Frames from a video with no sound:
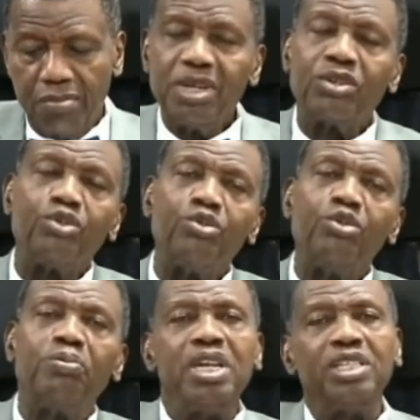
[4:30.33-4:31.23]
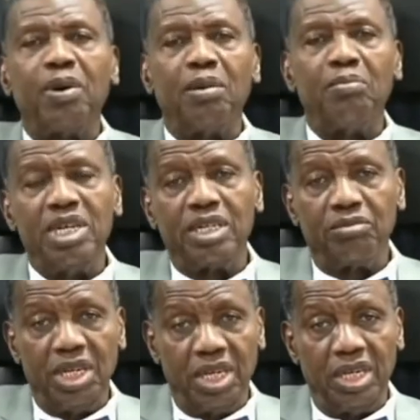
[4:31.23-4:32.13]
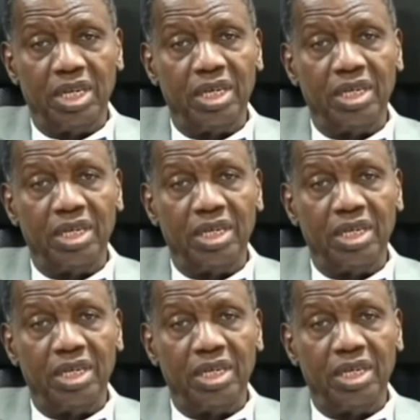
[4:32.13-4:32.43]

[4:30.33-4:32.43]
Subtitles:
But you will please permit me